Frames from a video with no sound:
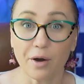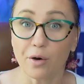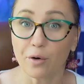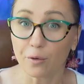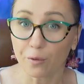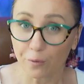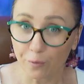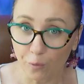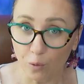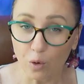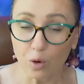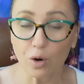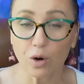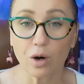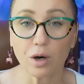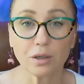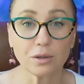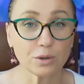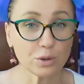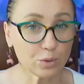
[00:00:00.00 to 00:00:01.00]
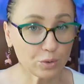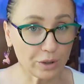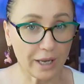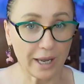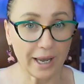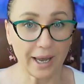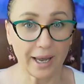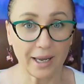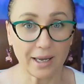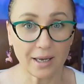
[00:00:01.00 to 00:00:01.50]
for
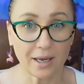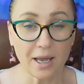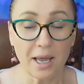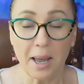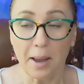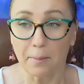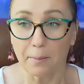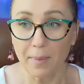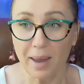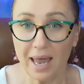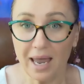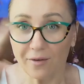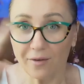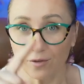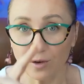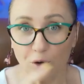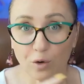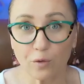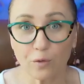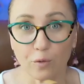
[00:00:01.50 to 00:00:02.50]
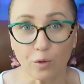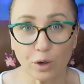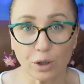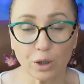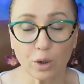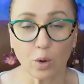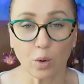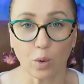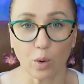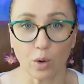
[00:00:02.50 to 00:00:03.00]
today, make few phone
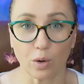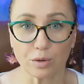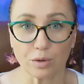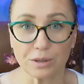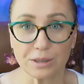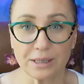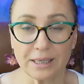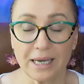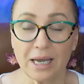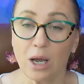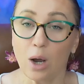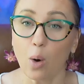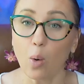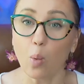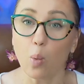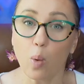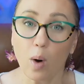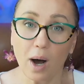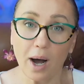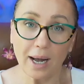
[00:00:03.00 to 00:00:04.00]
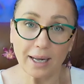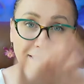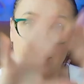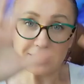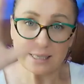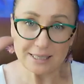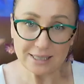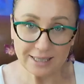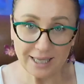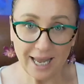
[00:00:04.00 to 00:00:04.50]
calls, one
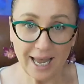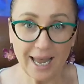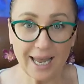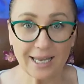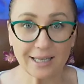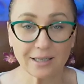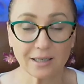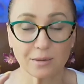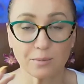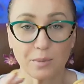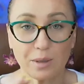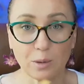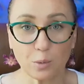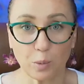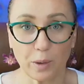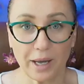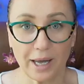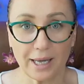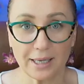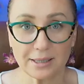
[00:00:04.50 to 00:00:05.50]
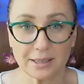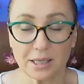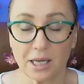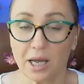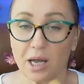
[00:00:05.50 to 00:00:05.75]
staying on Midwest,